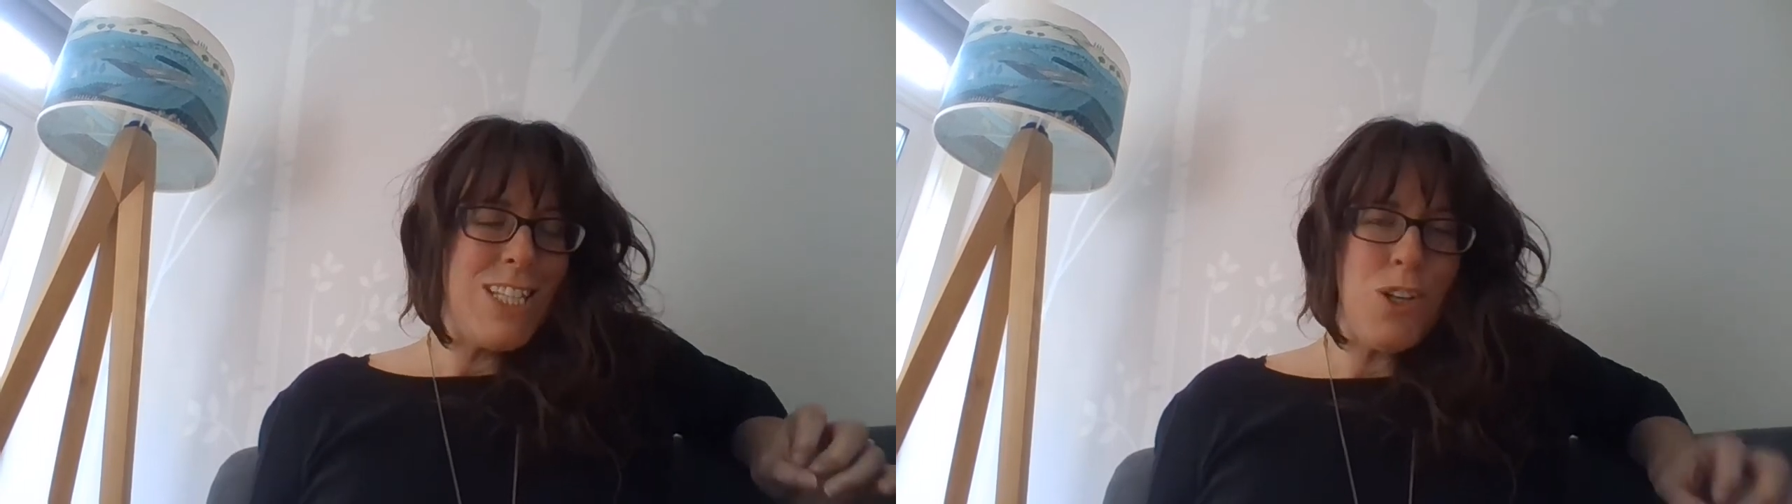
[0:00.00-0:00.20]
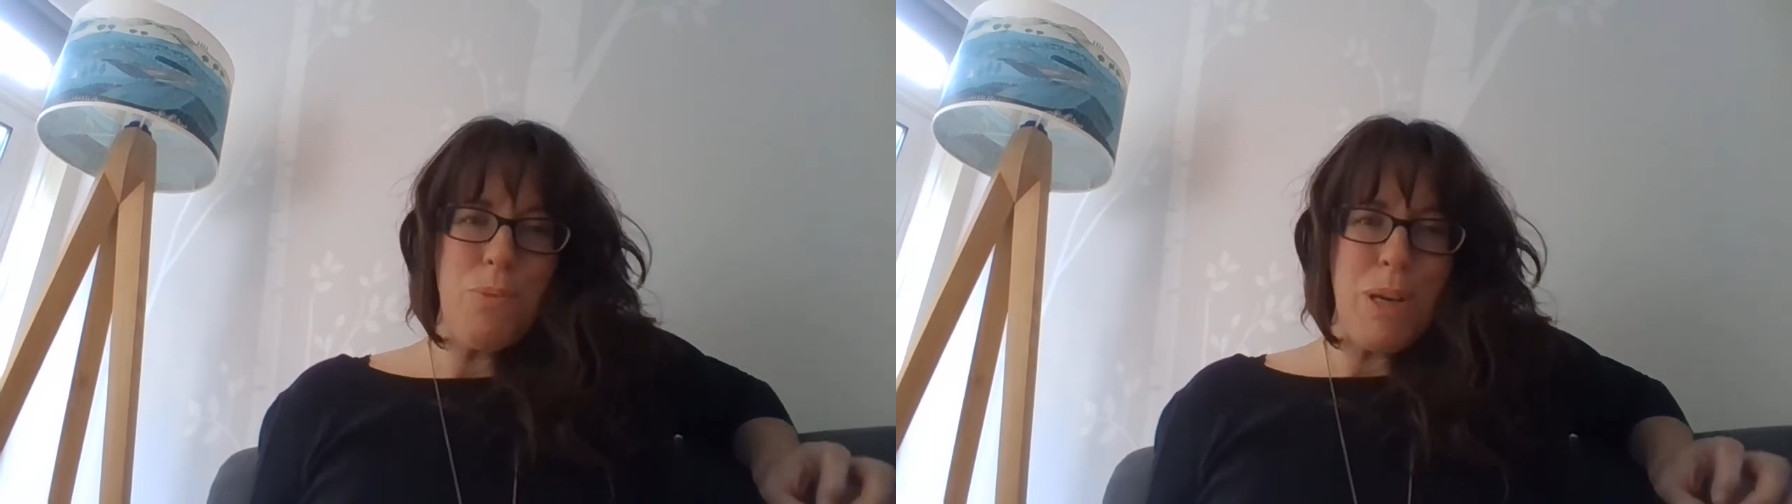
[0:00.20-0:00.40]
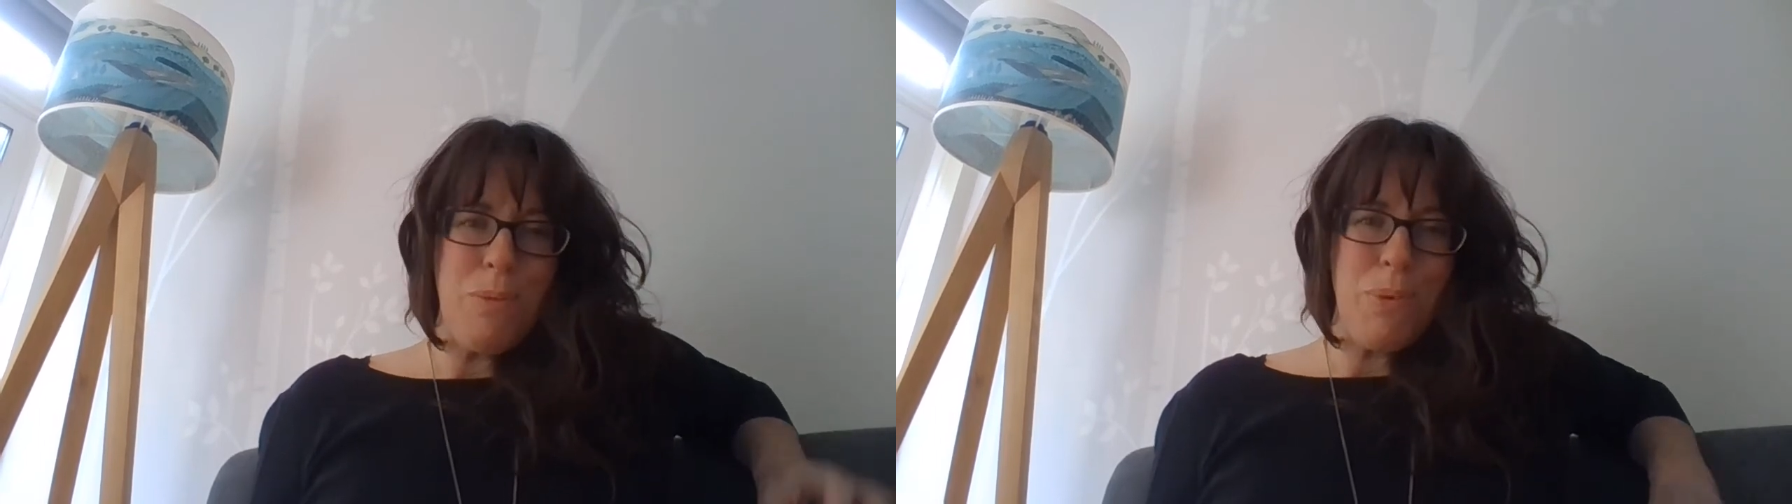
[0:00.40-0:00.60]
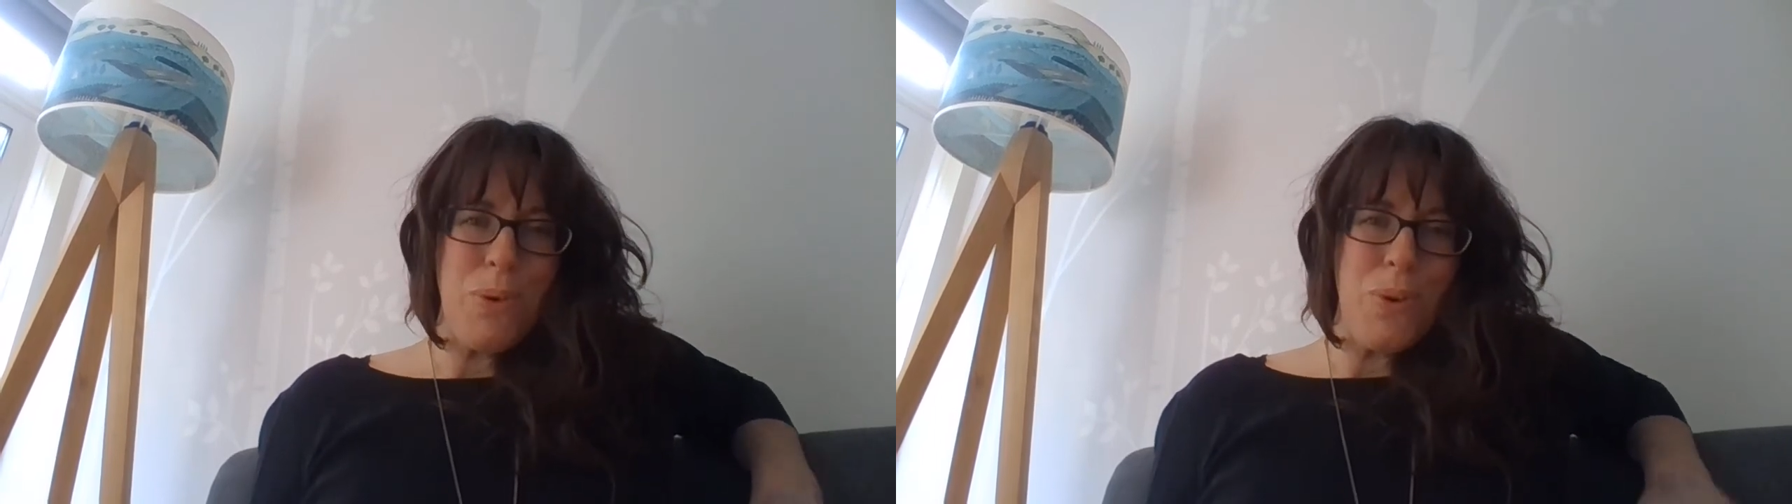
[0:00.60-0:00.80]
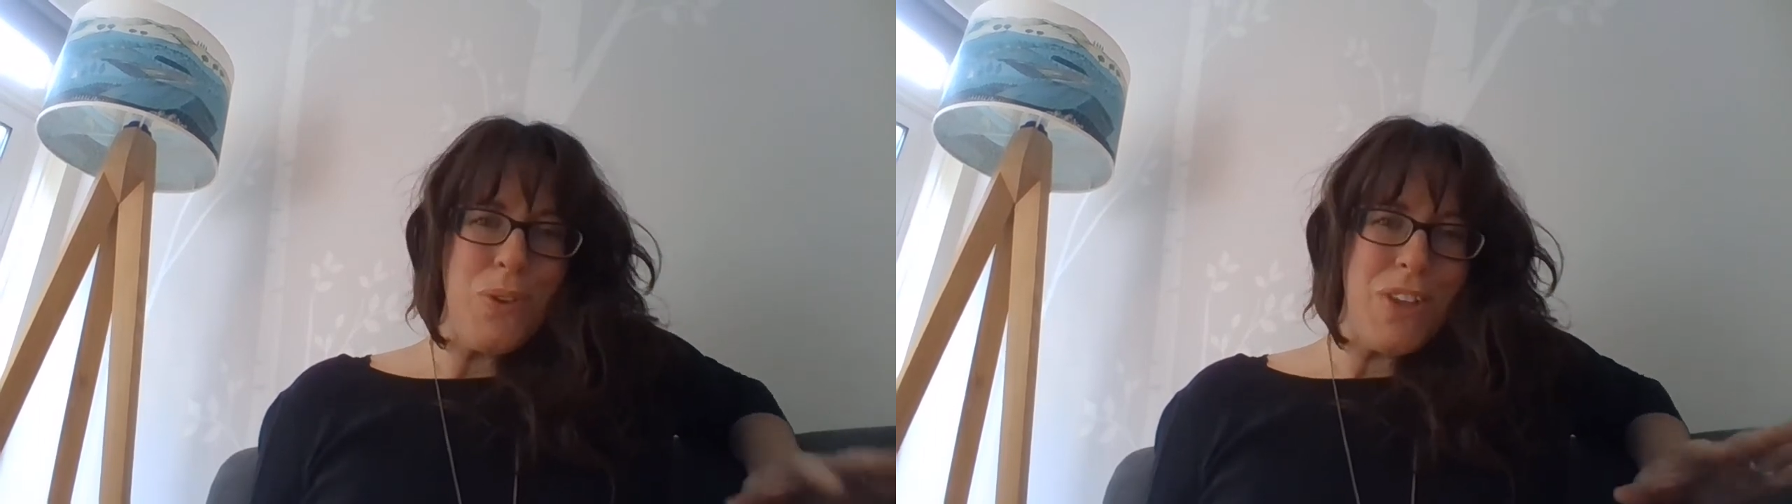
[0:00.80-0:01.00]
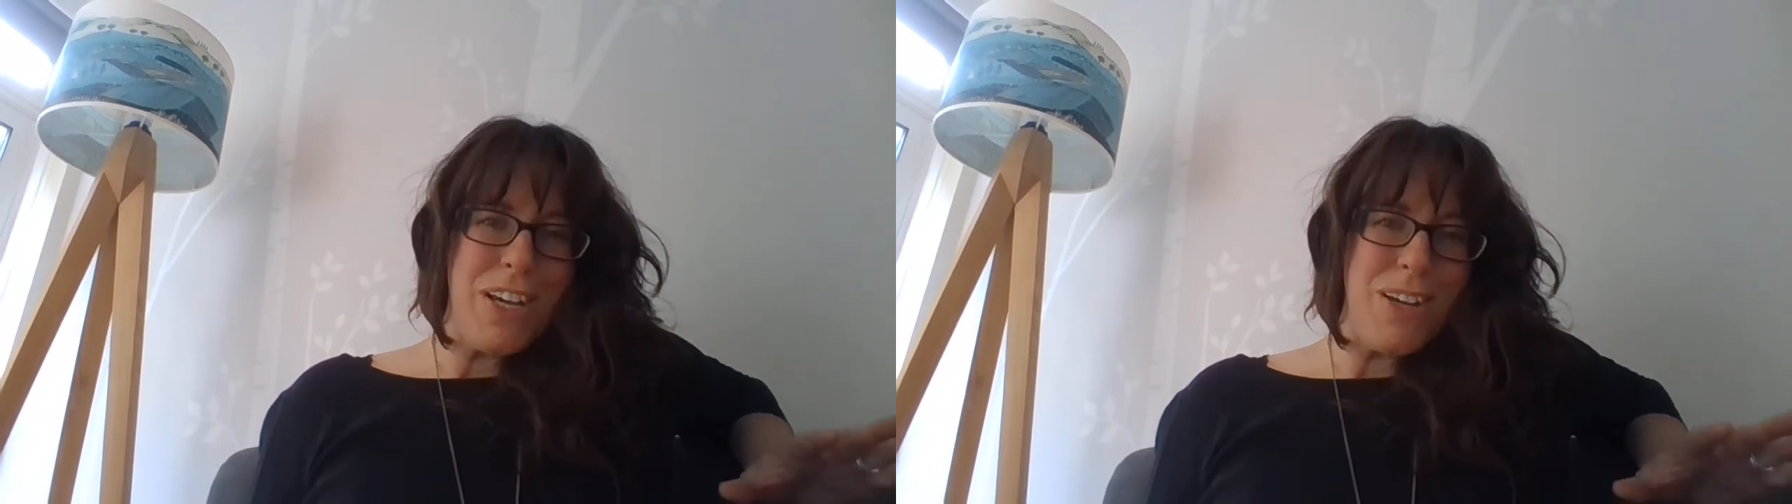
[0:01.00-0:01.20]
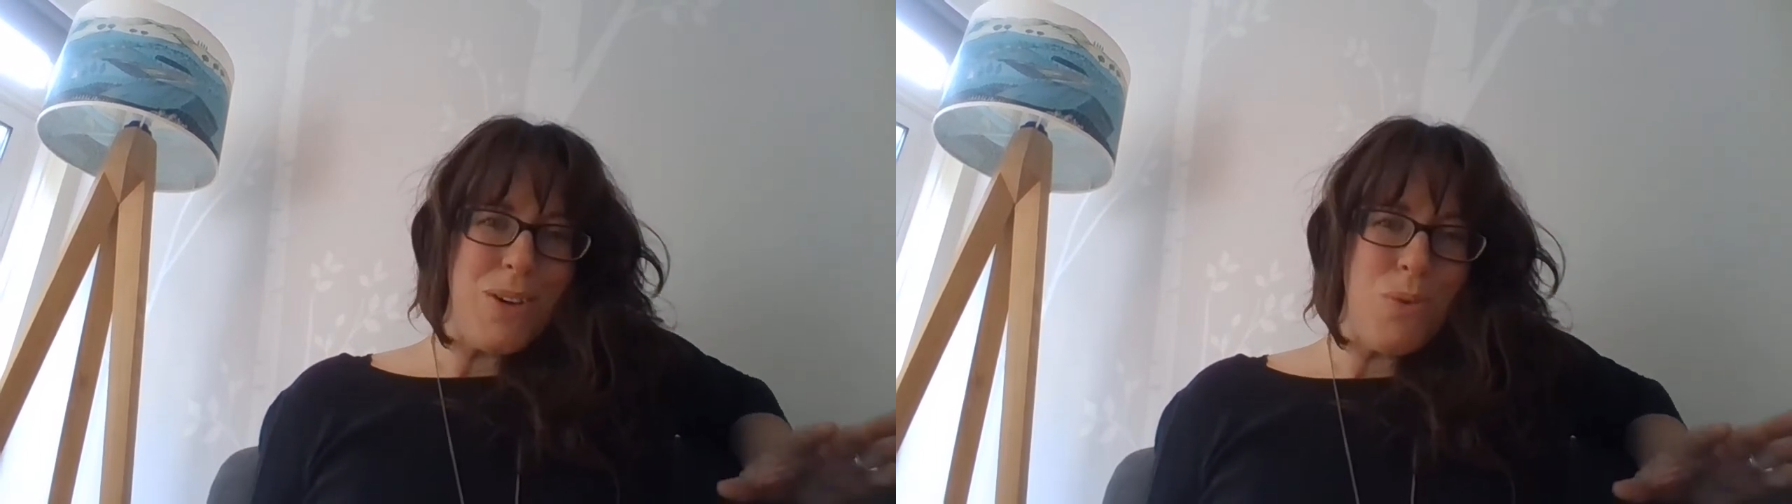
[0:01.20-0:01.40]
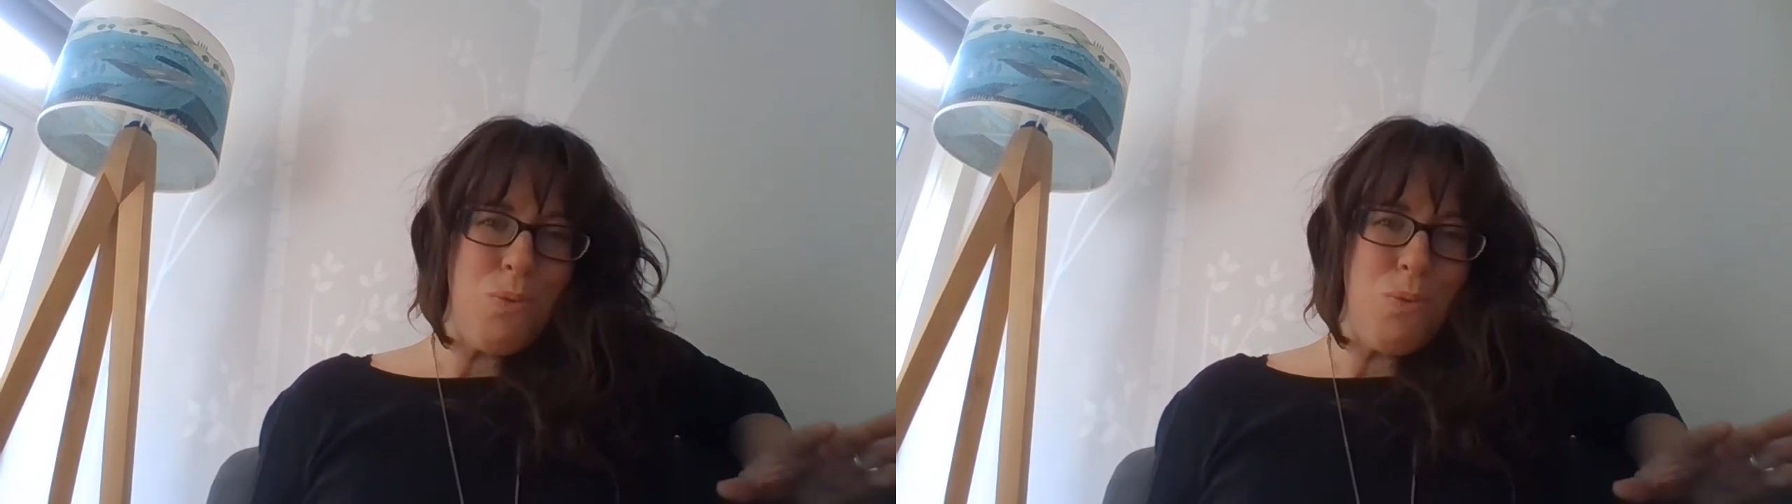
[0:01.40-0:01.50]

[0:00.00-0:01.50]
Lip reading: to people that